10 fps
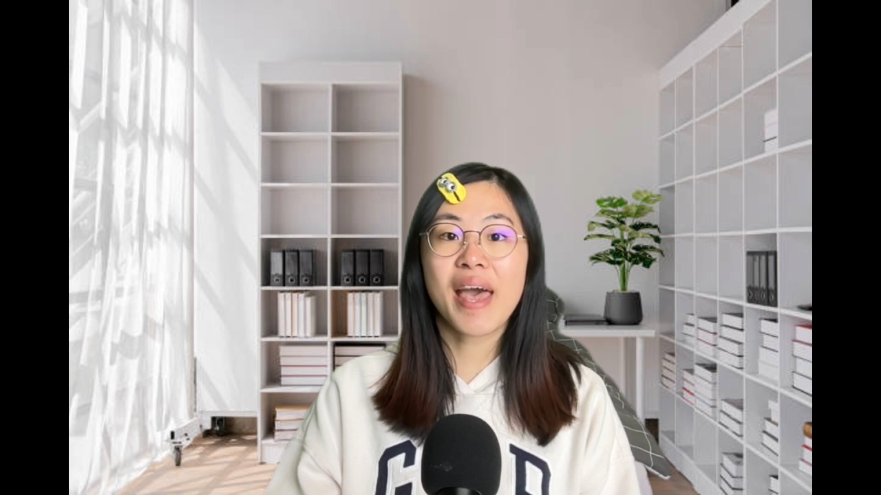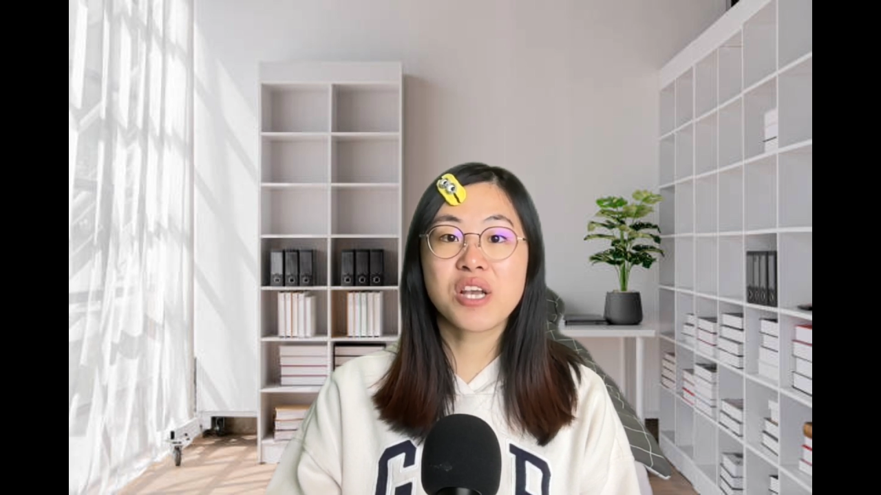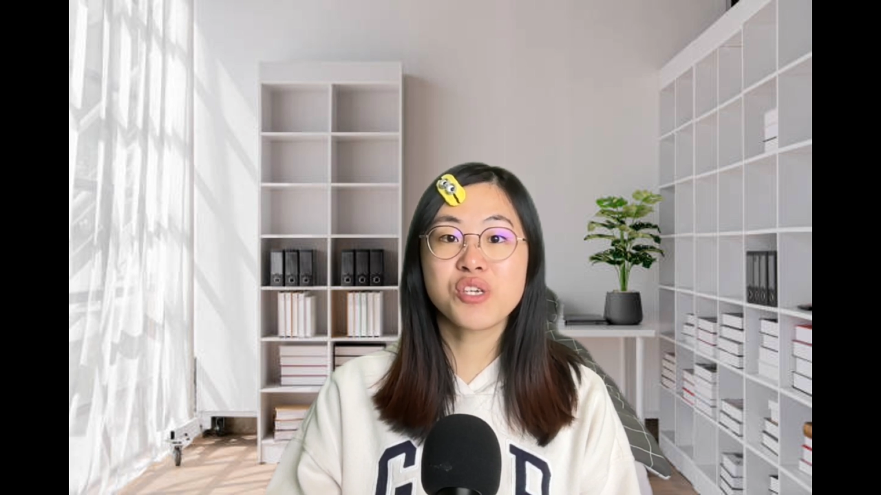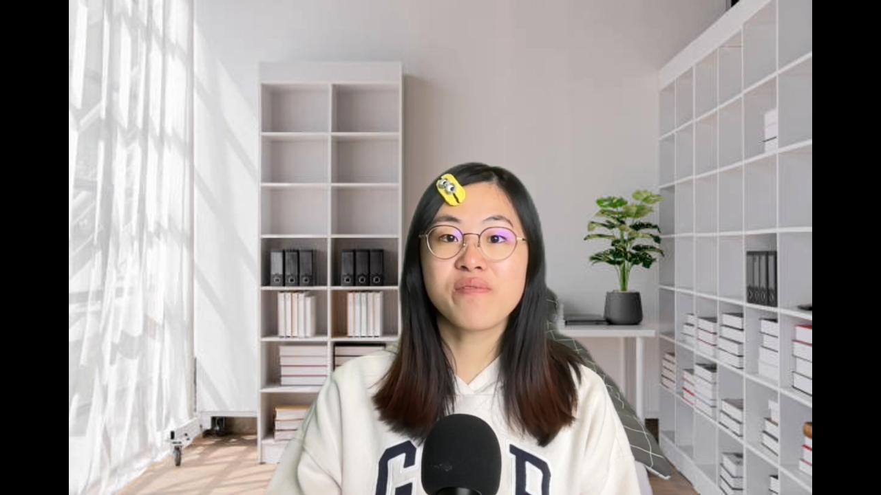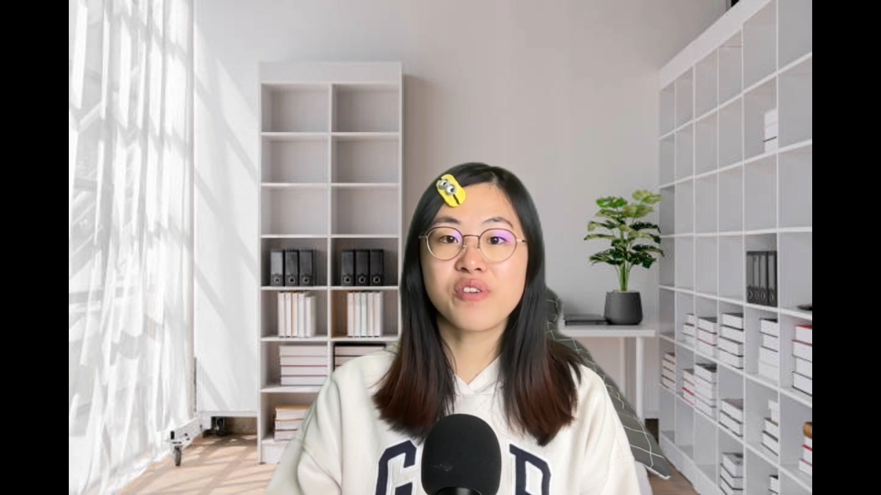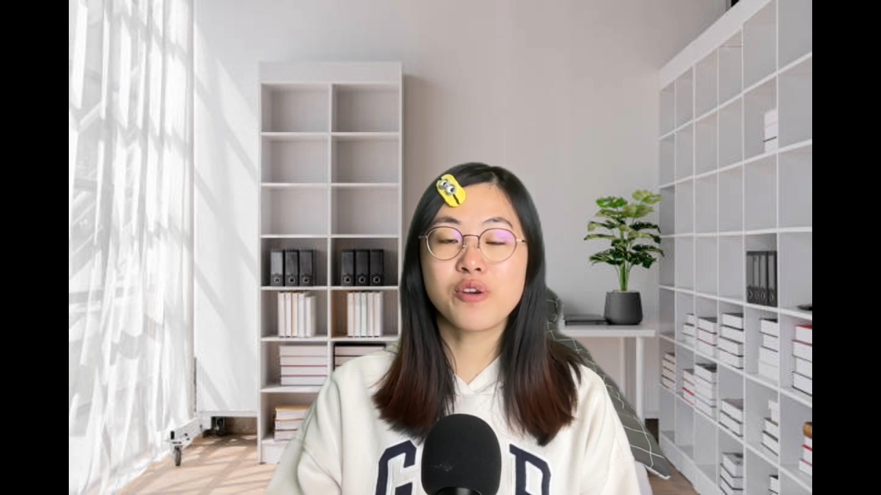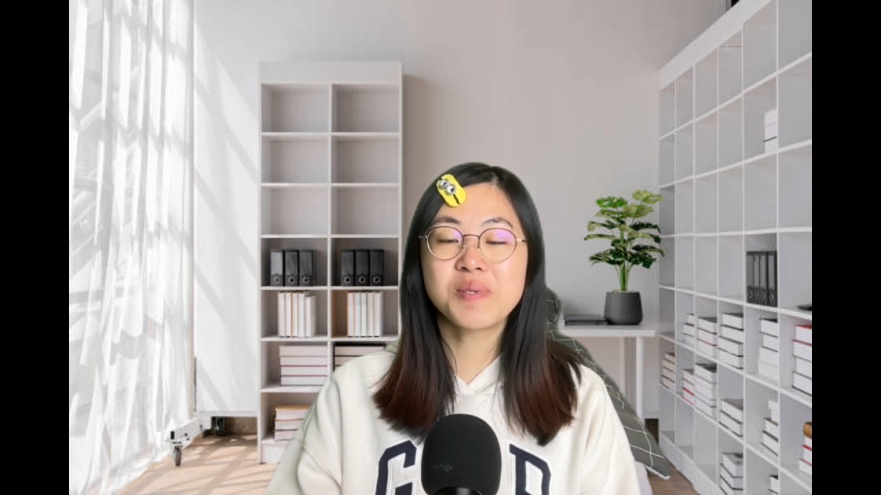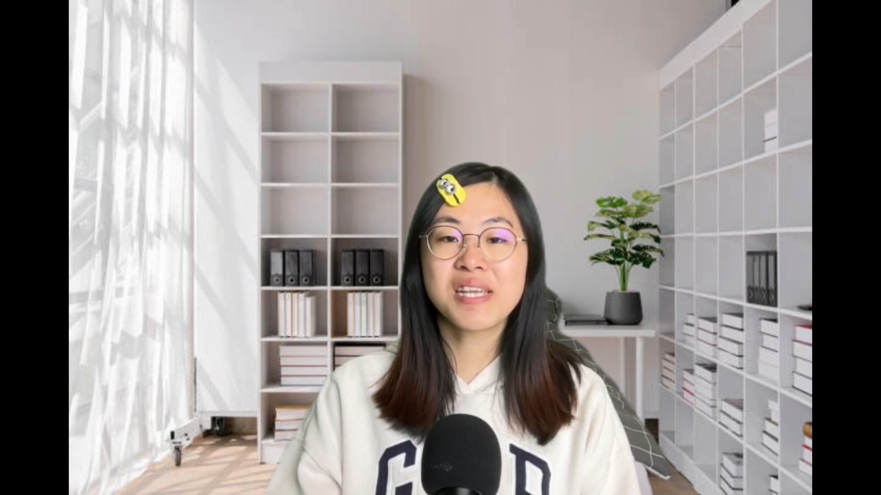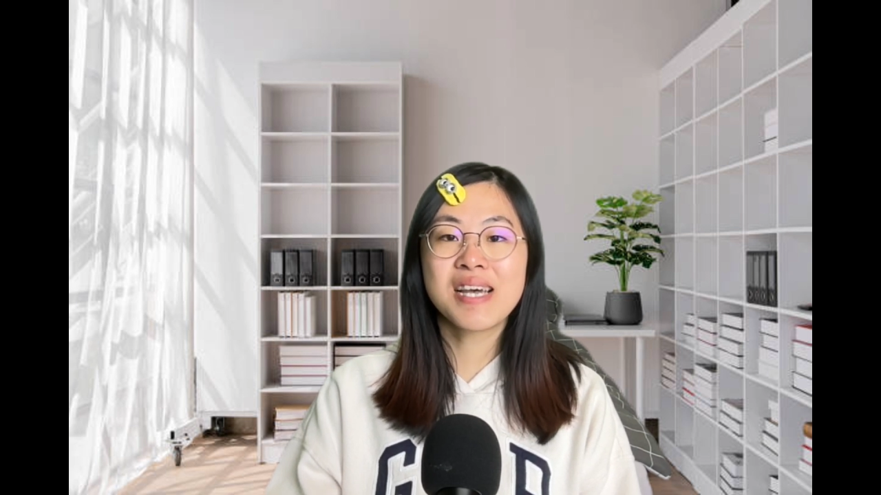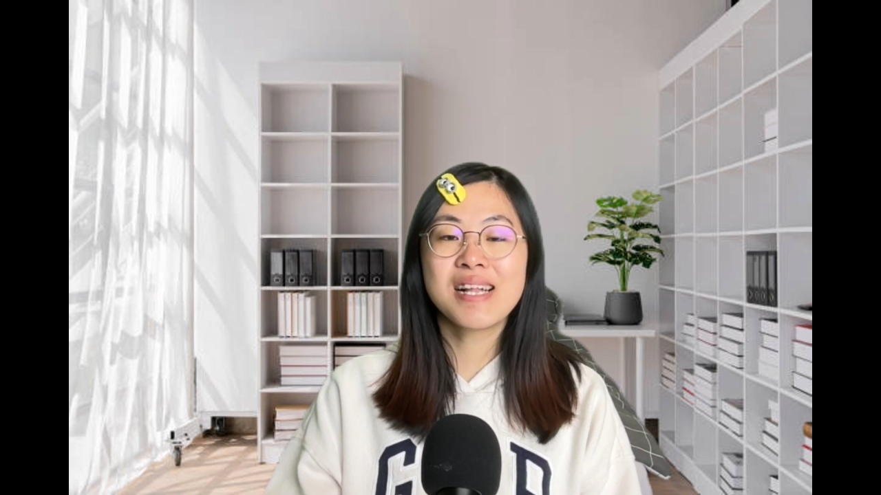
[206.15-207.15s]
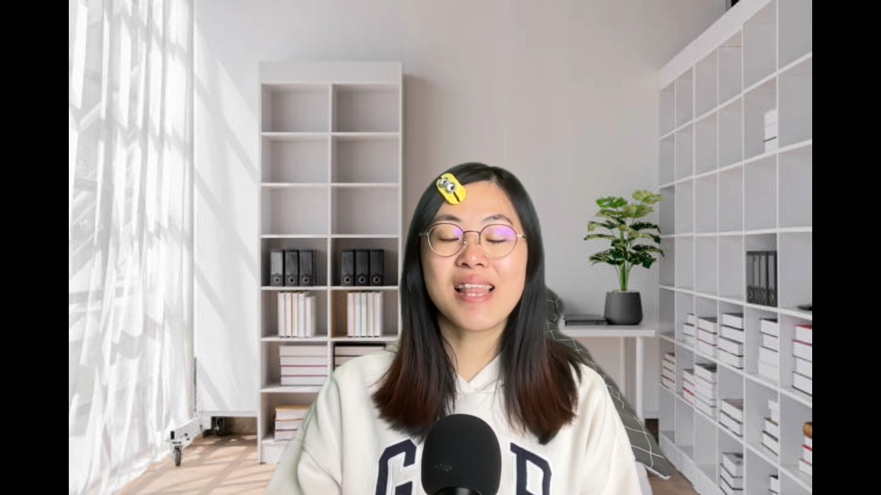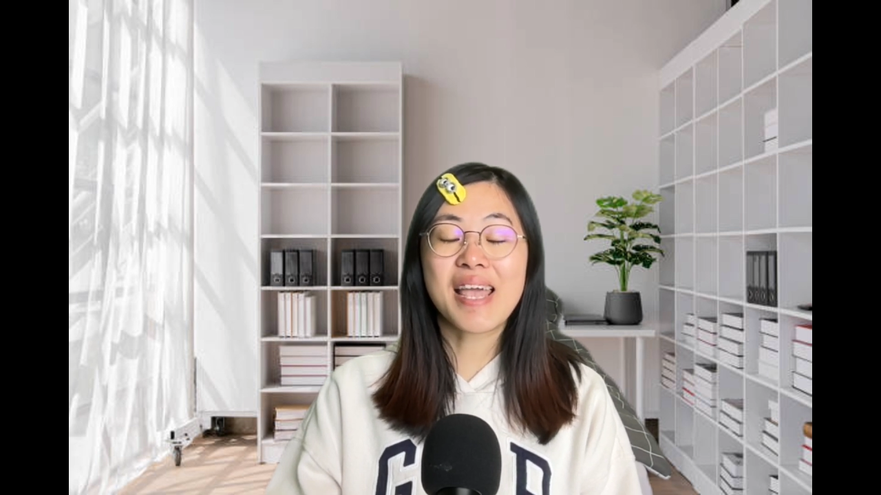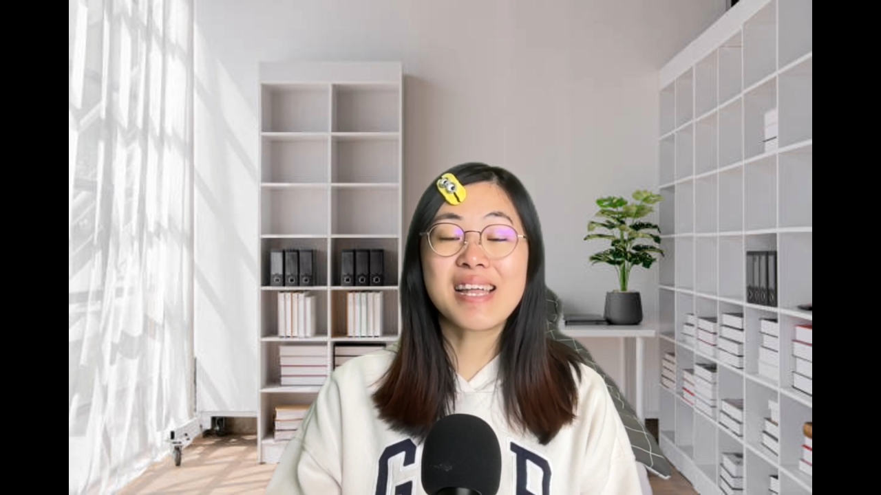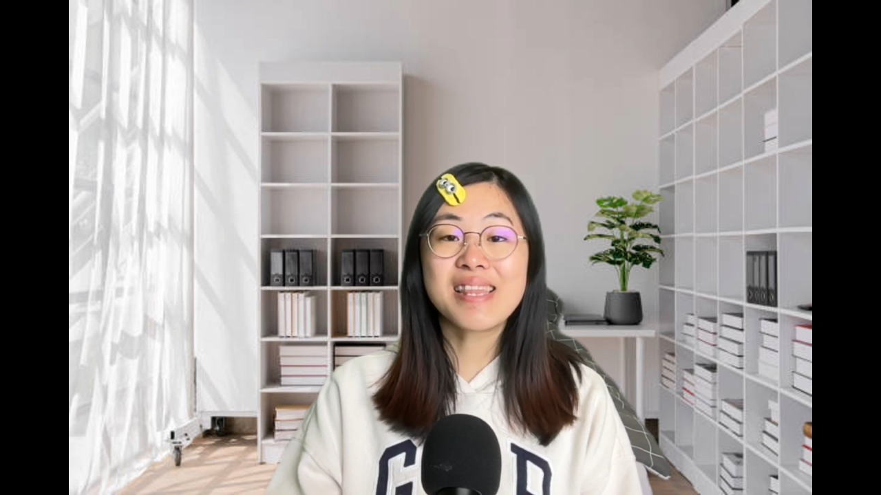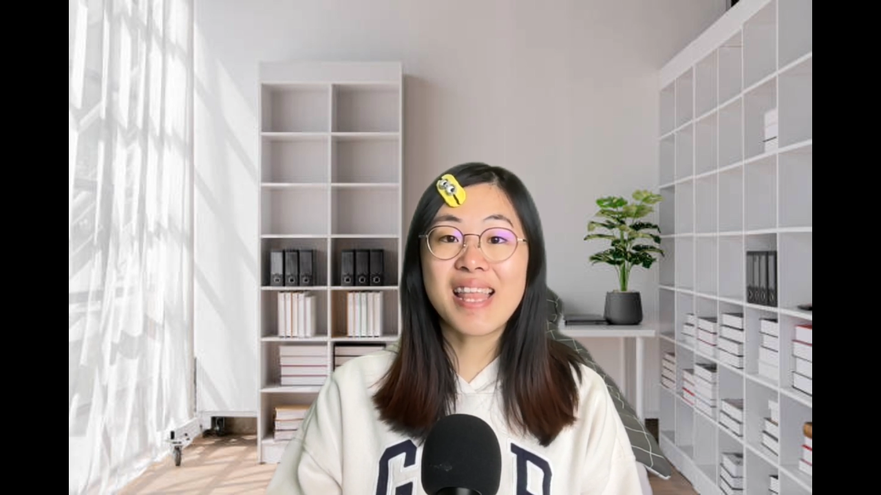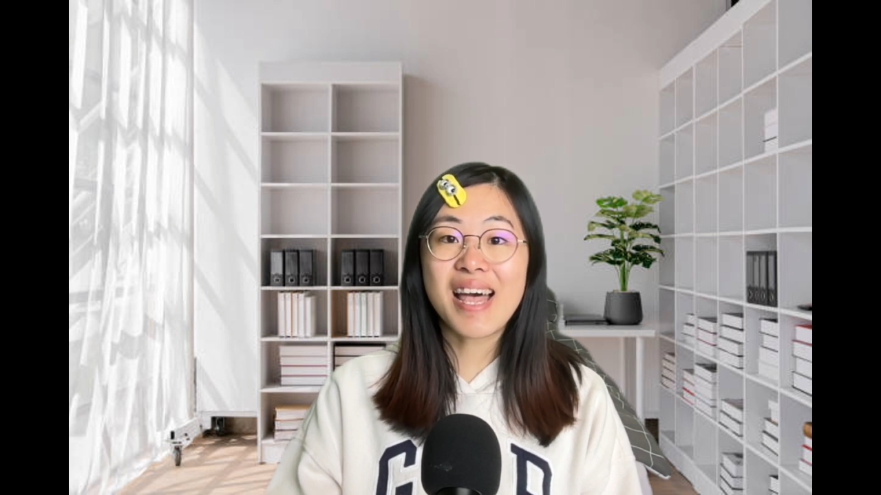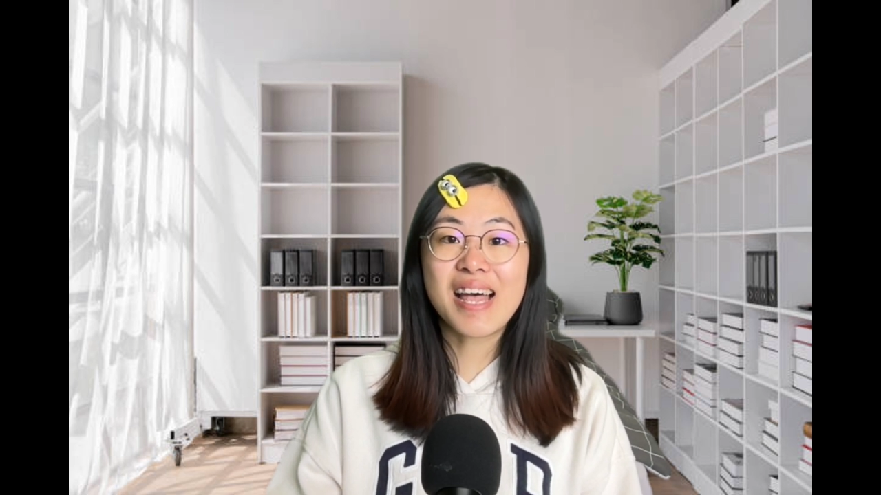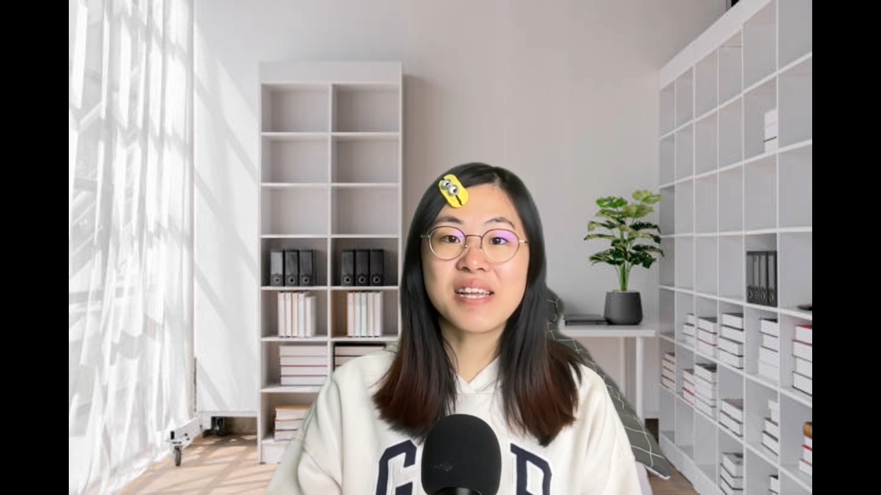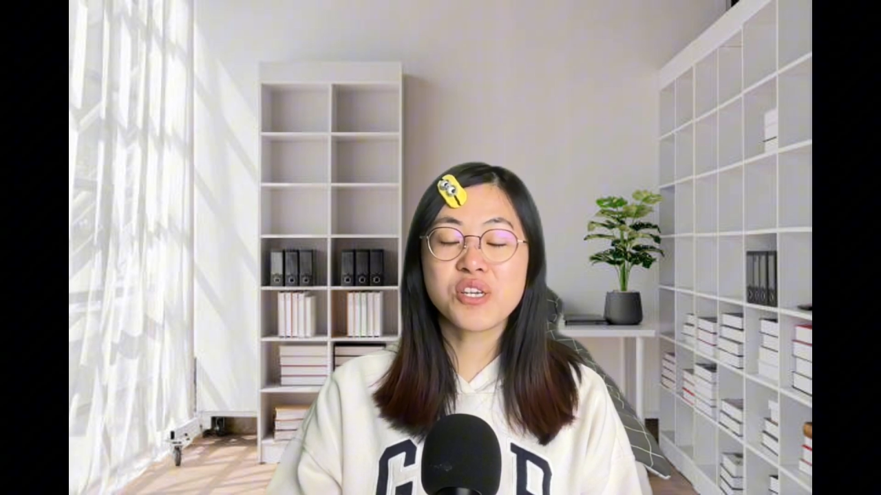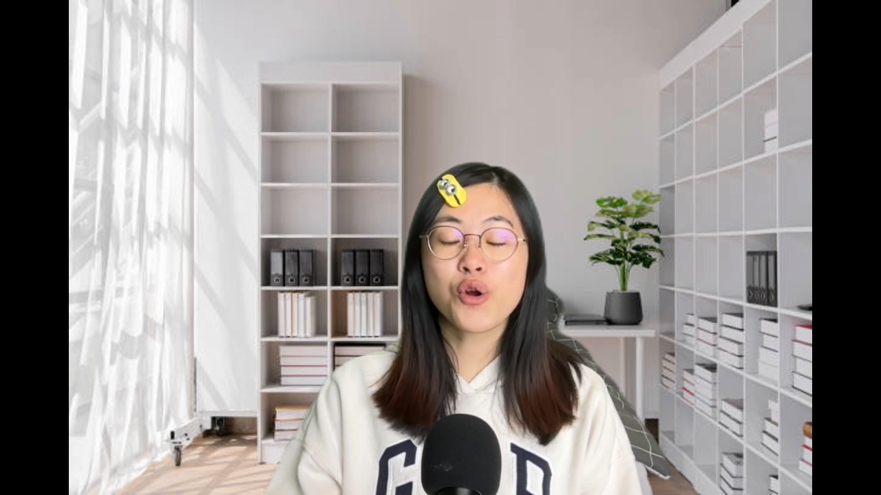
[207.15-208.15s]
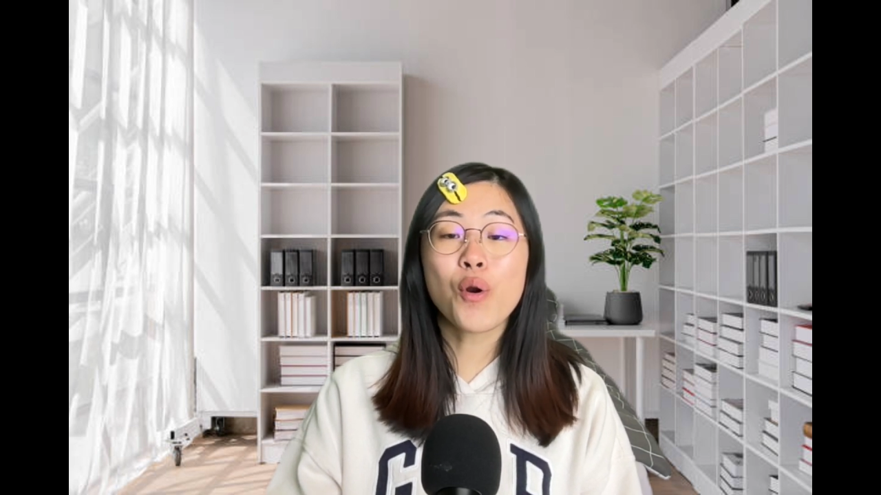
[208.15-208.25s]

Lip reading: action verbs like led,